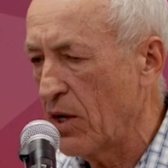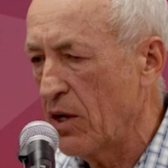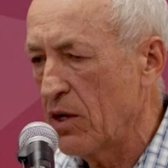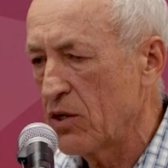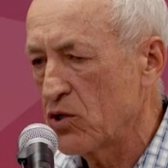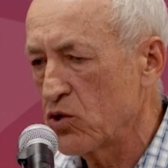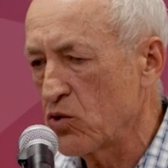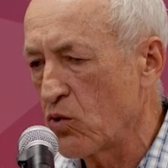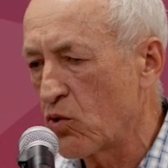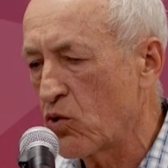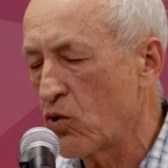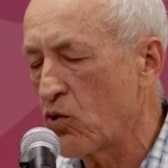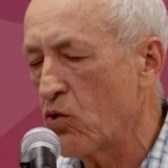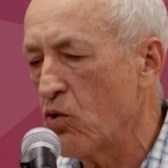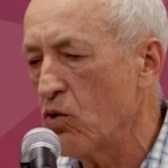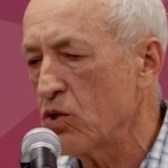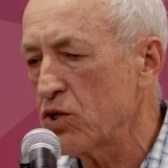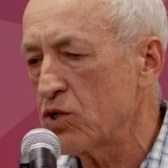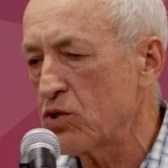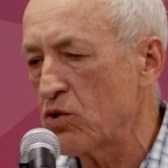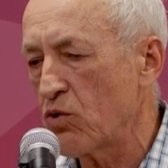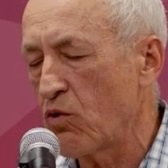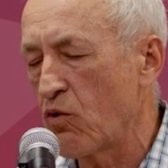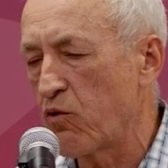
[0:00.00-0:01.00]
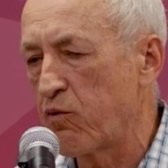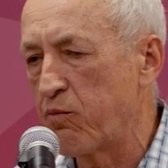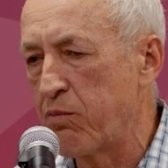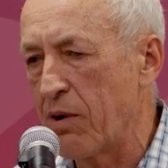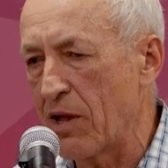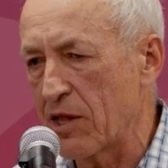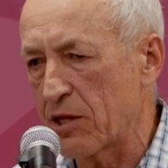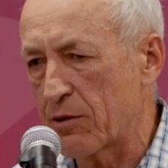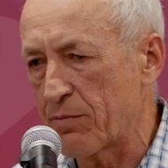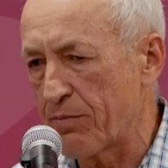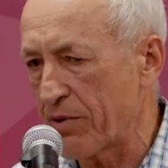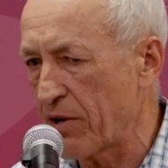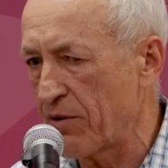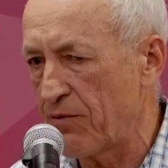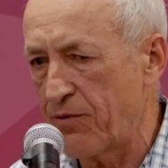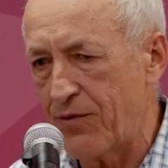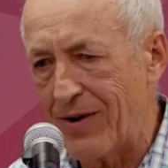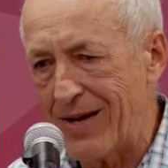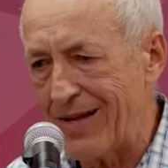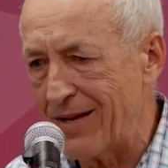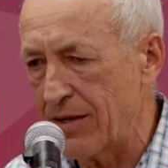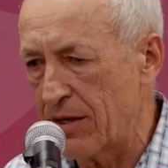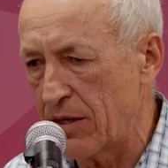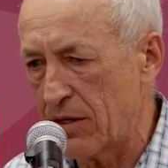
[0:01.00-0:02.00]
So cost of bulk
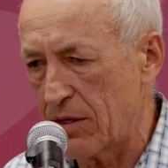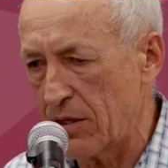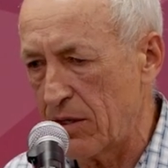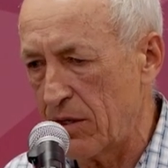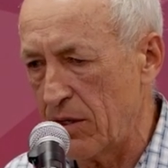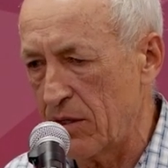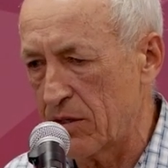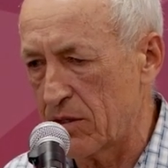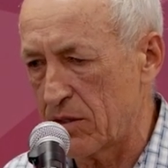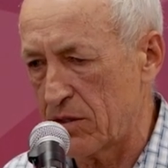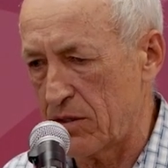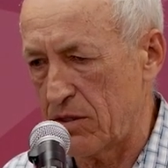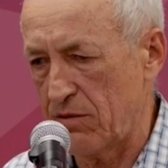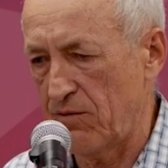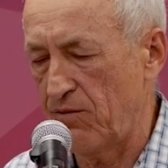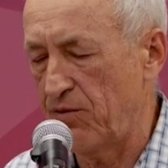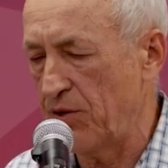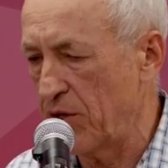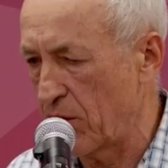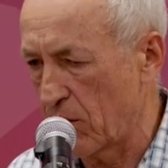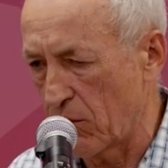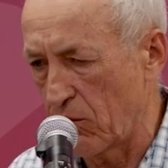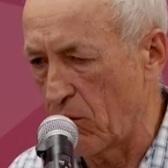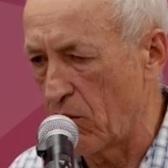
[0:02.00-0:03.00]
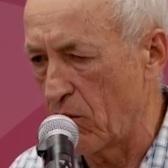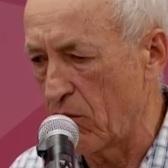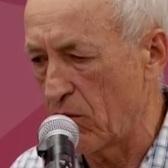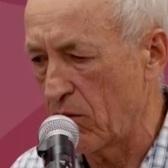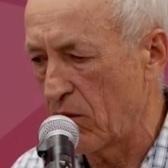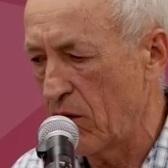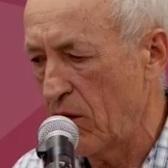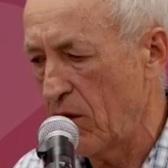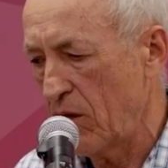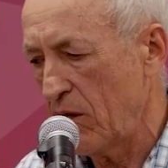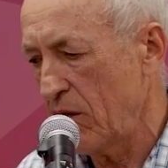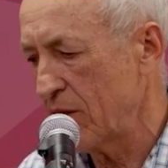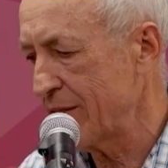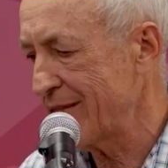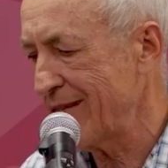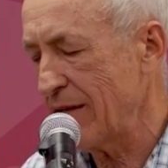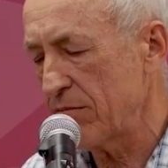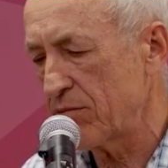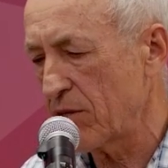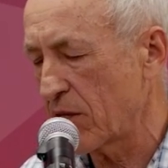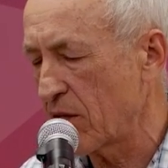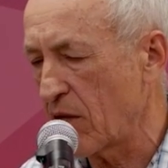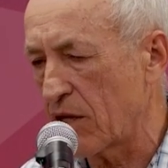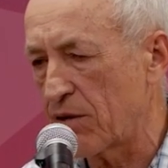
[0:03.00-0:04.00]
profiling is very low. It's
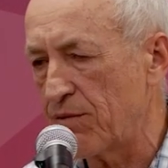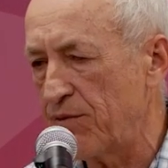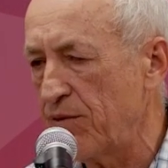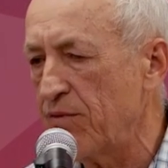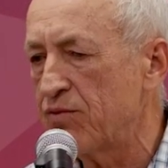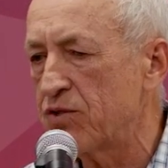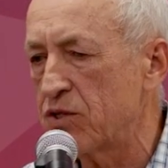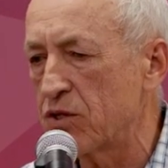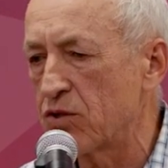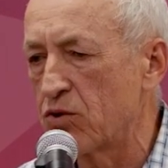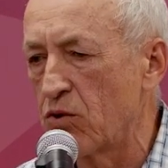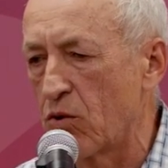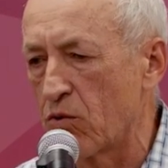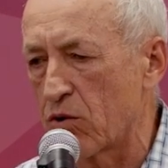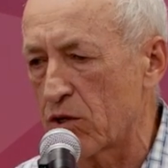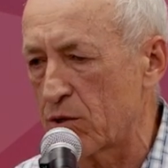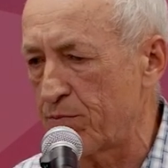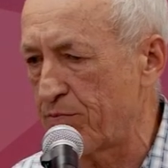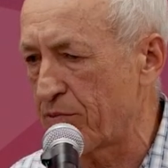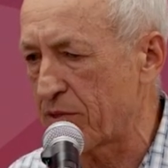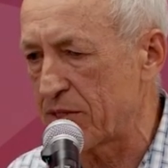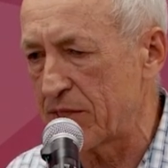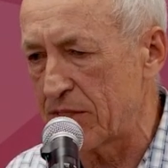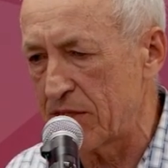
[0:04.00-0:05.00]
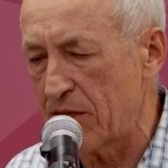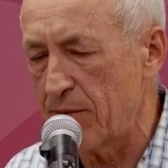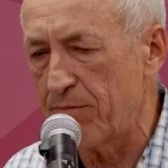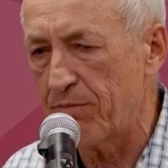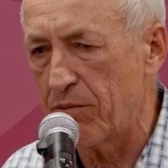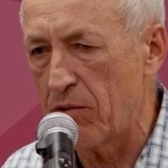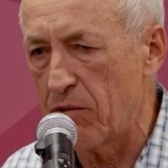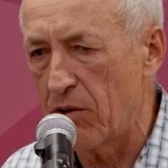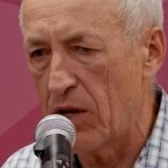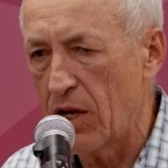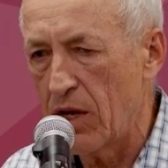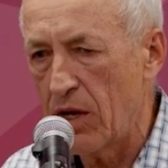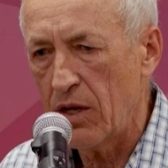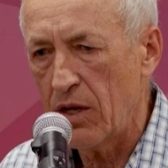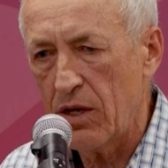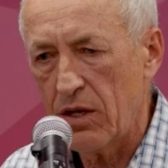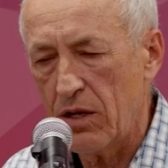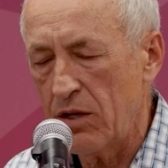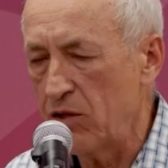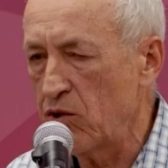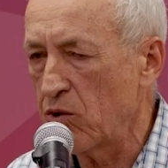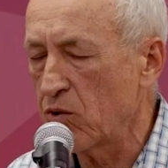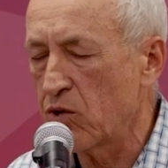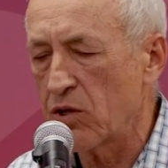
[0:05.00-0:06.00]
something like $50 per sample,
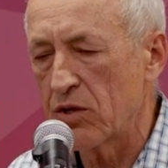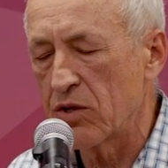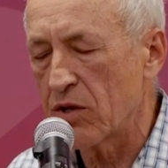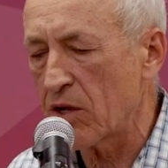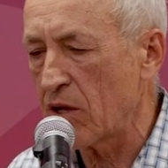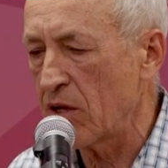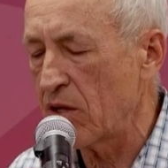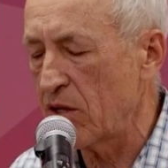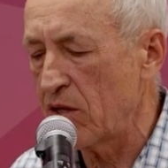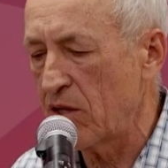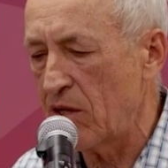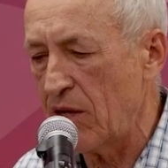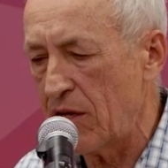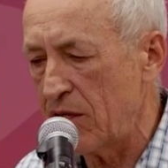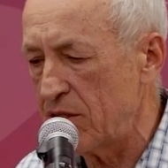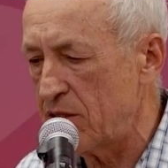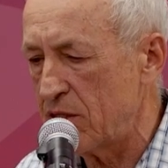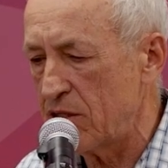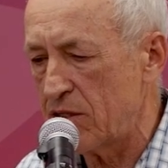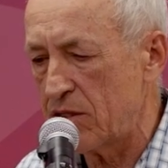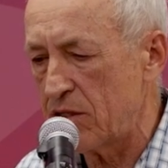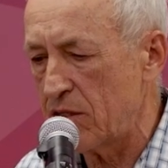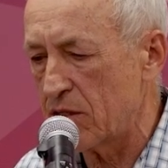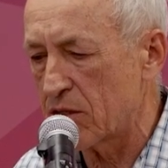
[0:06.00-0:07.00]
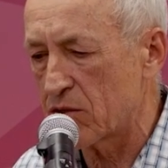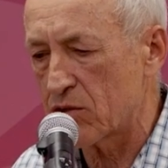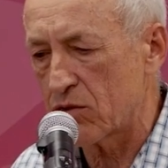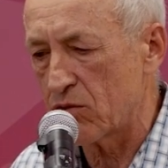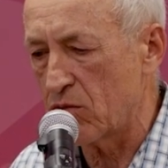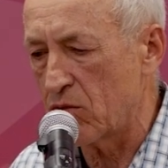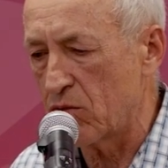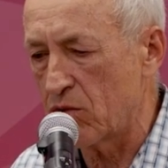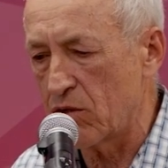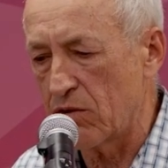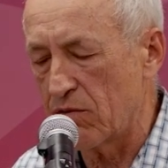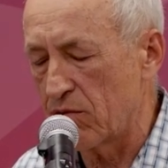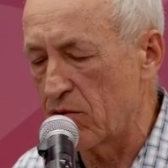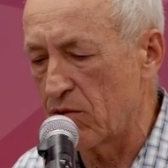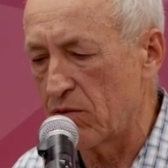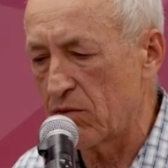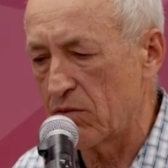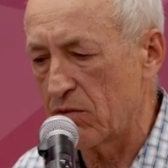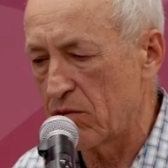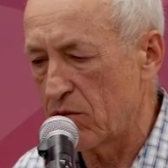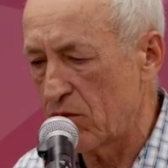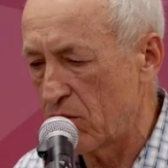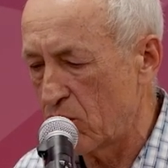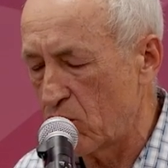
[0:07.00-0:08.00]
and you can run 96 or even
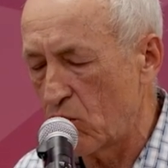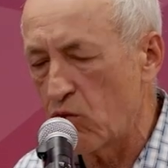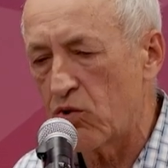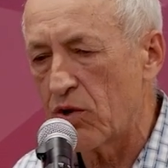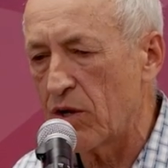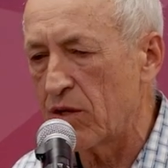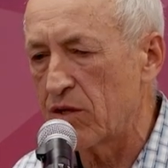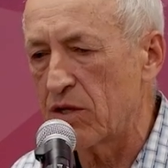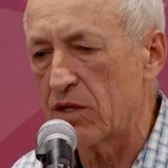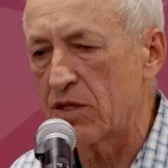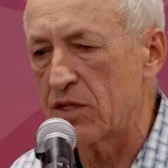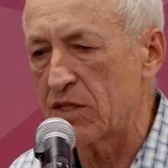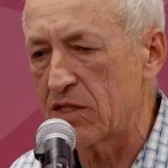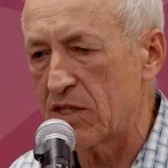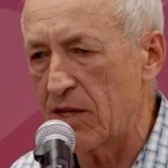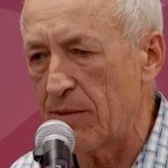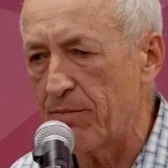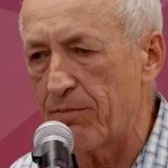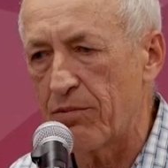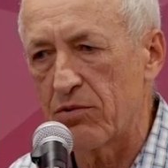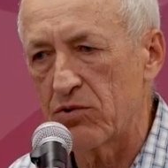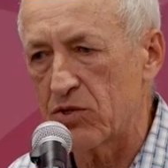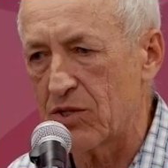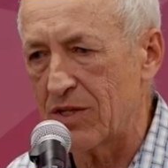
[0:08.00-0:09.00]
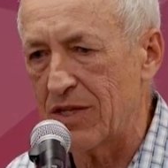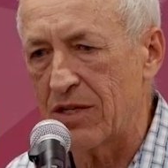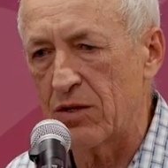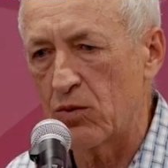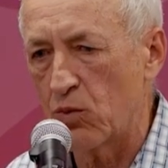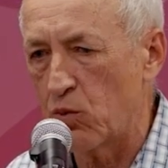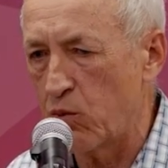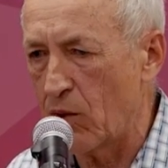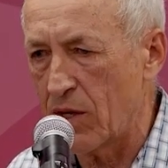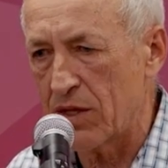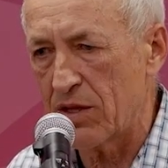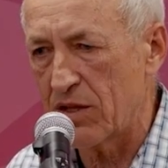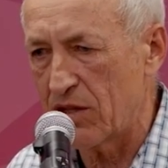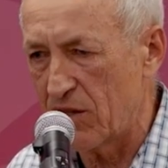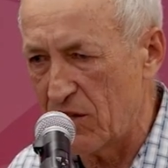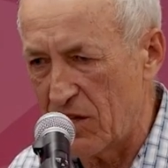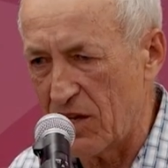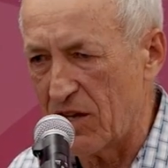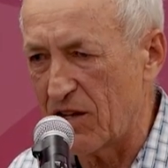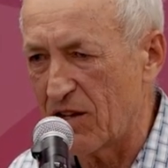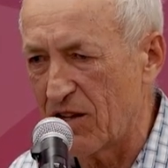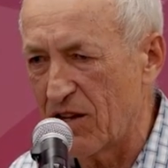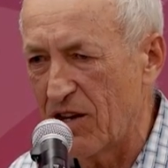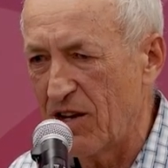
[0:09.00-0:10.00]
200 samples in one
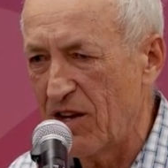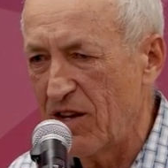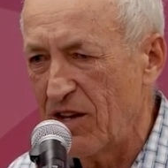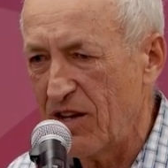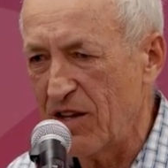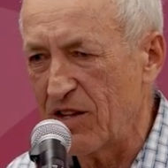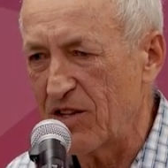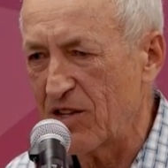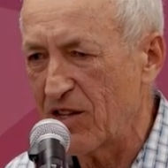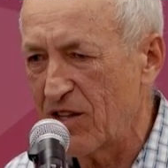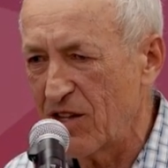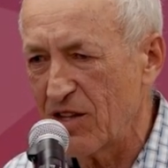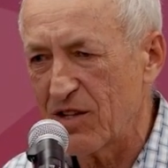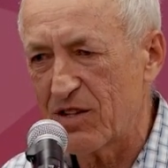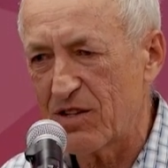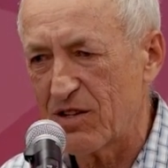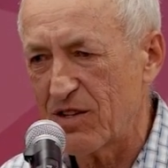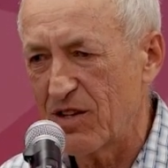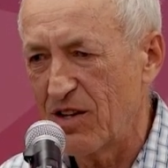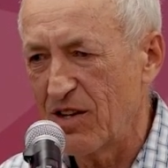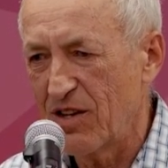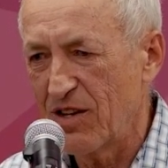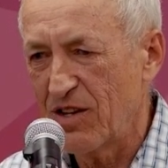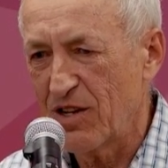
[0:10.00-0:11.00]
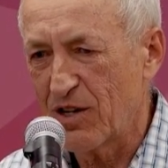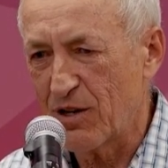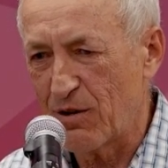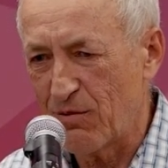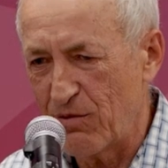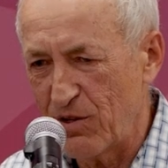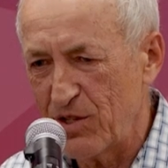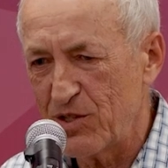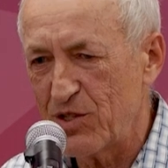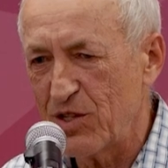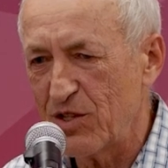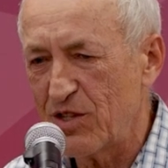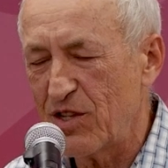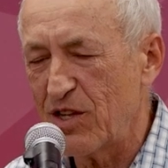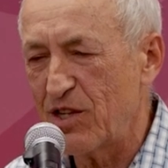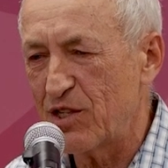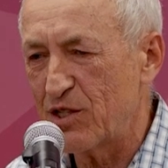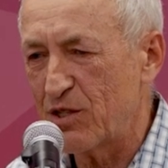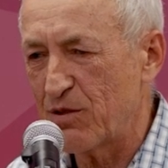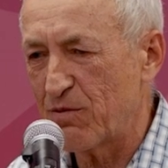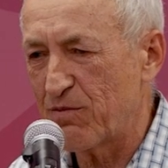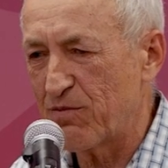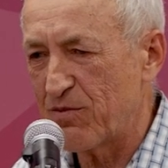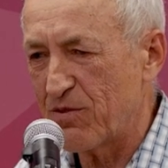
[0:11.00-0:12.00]
day and get
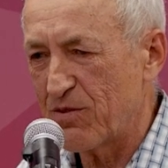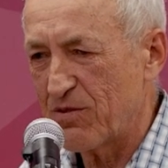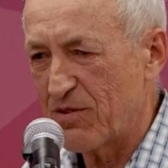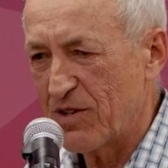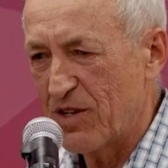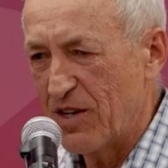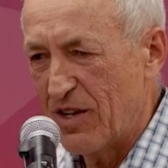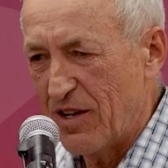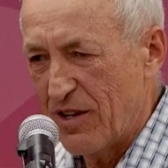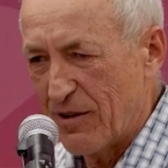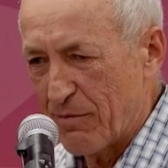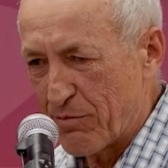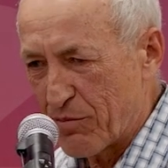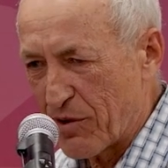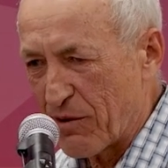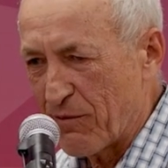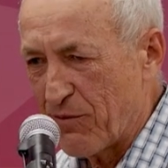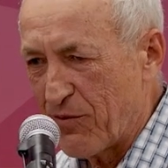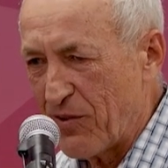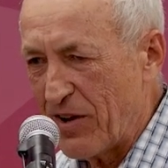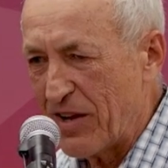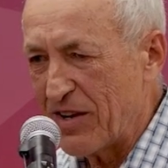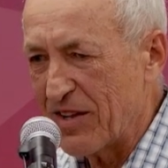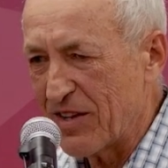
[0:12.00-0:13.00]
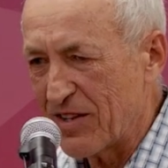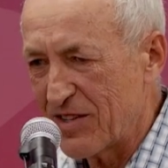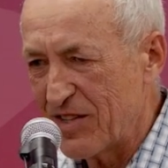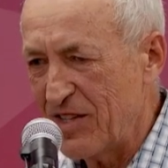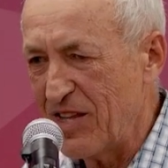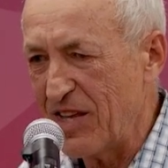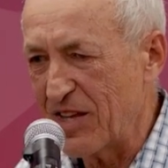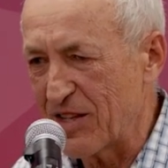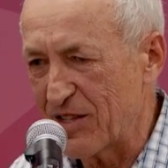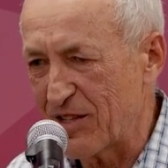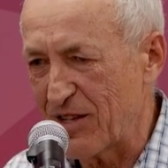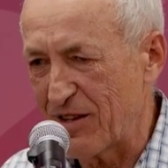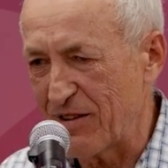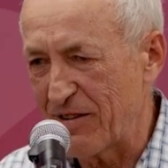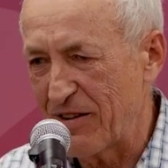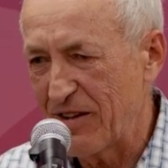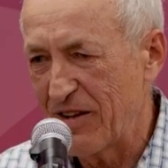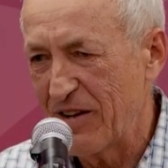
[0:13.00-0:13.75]
quantitative profiling data.